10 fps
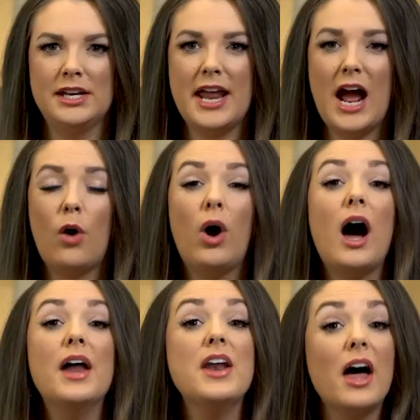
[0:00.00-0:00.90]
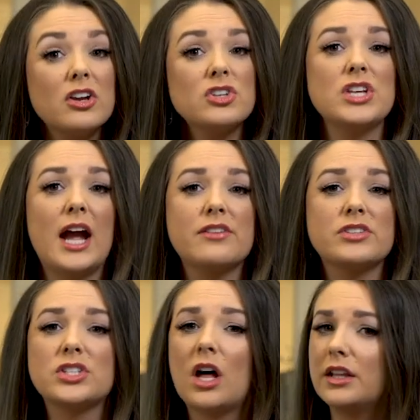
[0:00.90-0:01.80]
Now, another sign of
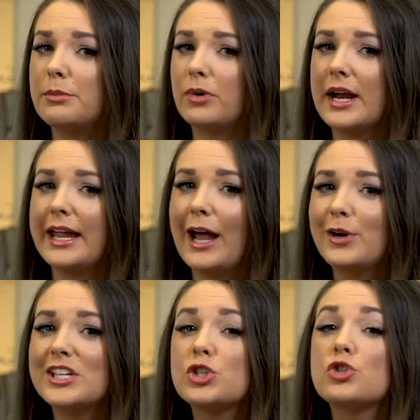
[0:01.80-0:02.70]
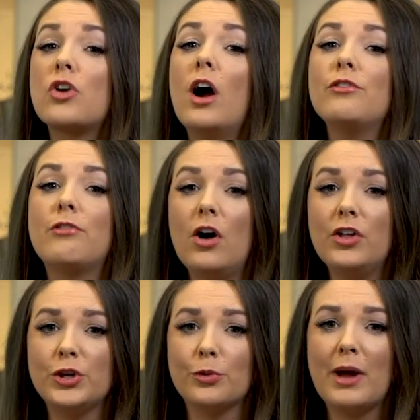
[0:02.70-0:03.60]
a solid breakout is strong
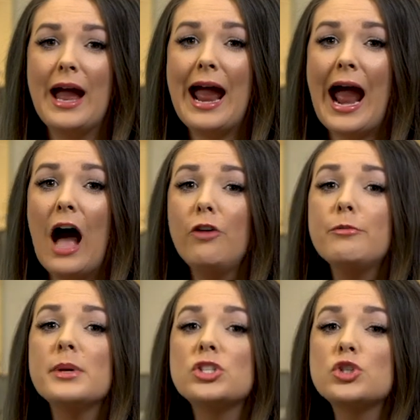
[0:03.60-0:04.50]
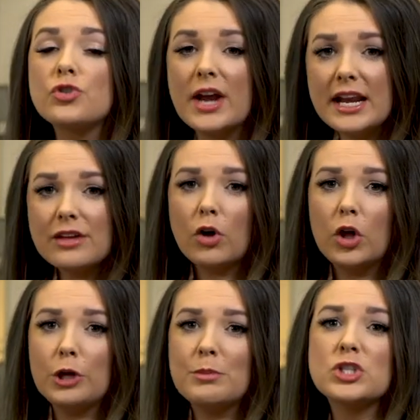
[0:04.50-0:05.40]
volume. Alphabet's trading
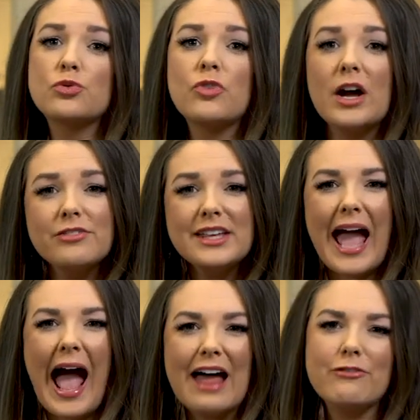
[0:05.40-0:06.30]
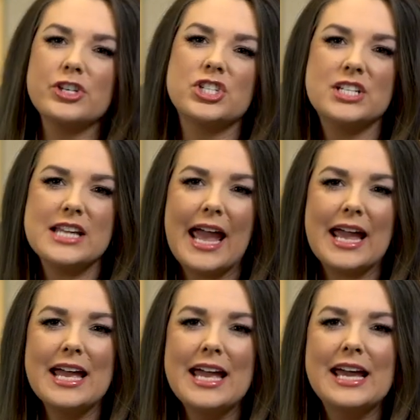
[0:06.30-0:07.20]
volume is roughly average
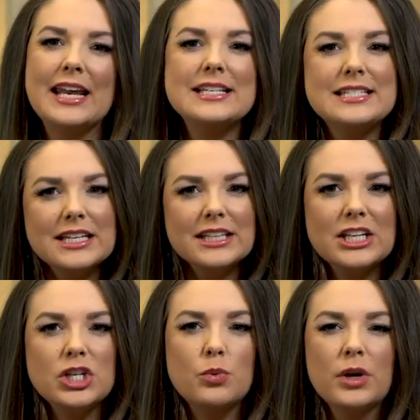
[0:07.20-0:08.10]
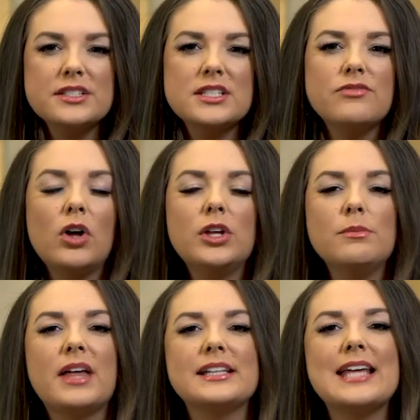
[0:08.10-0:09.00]
today, and ideally you want to see
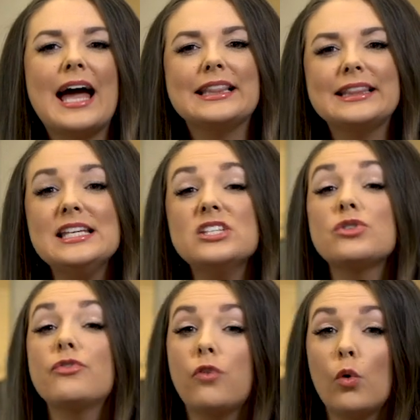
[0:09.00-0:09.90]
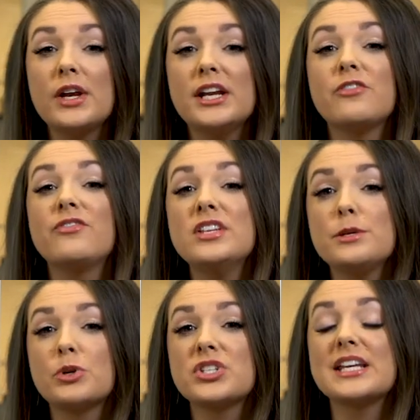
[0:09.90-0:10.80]
volume that's at least 40 to
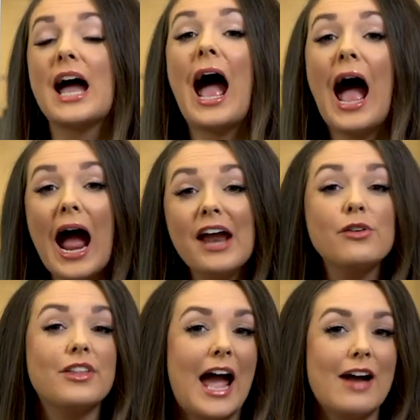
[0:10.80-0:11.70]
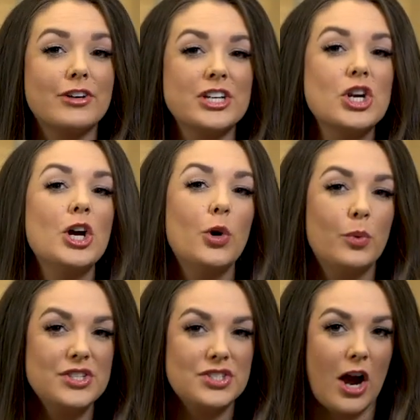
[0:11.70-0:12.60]
50% higher than average
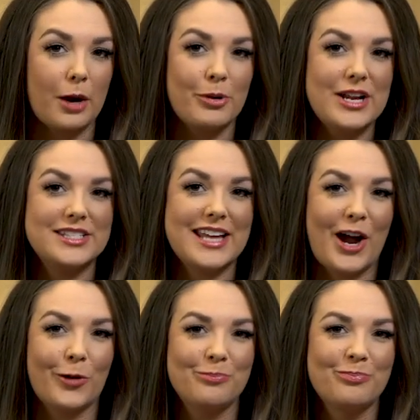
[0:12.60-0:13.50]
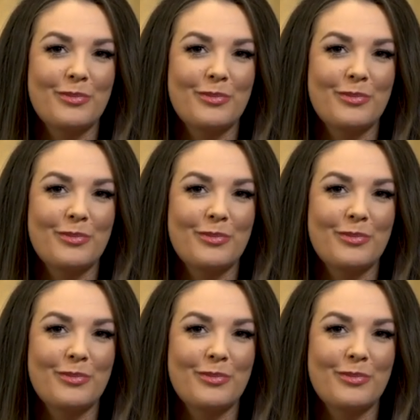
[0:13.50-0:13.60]
when a stock breaks out.